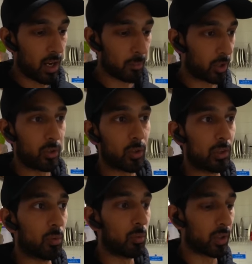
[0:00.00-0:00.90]
I'm not going to do
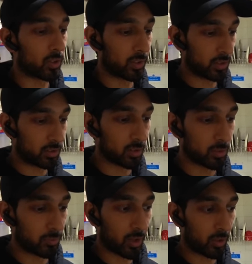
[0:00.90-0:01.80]
any more work on it
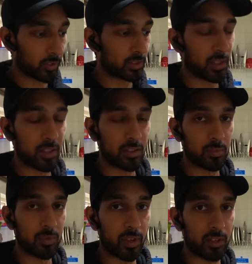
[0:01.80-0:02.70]
until the whole
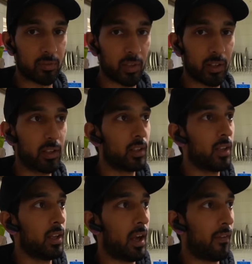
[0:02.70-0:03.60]
installation's been rectified.
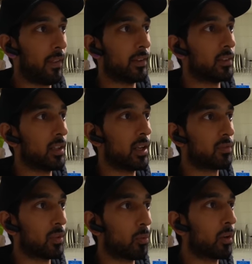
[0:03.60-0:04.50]
And then
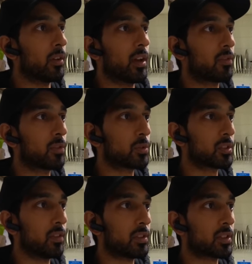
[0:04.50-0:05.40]
if they want a full
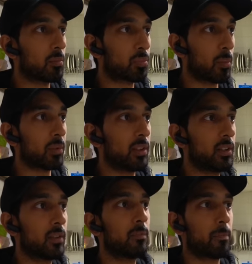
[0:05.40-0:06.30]
service done
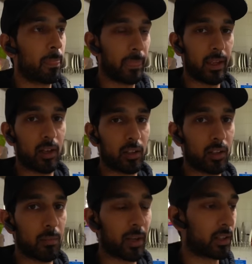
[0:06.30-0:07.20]
properly, then I
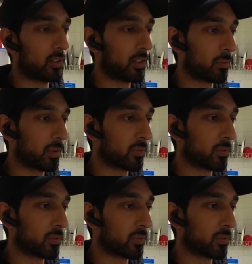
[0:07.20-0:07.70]
can come back and do that.